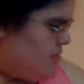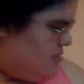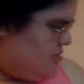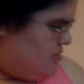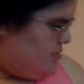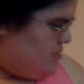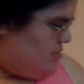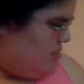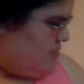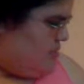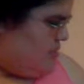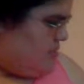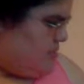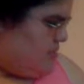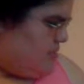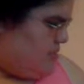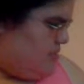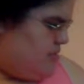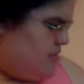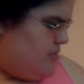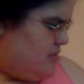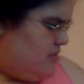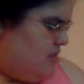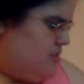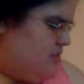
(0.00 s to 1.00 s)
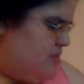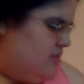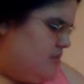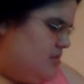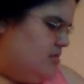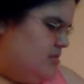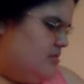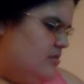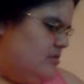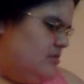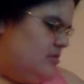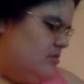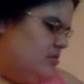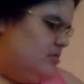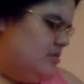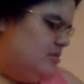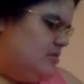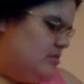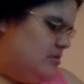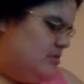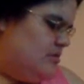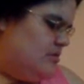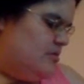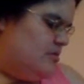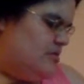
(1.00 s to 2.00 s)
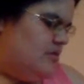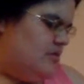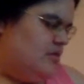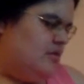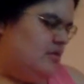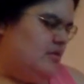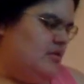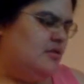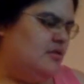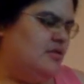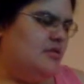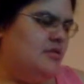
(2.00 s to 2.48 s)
No one is speaking in this clip.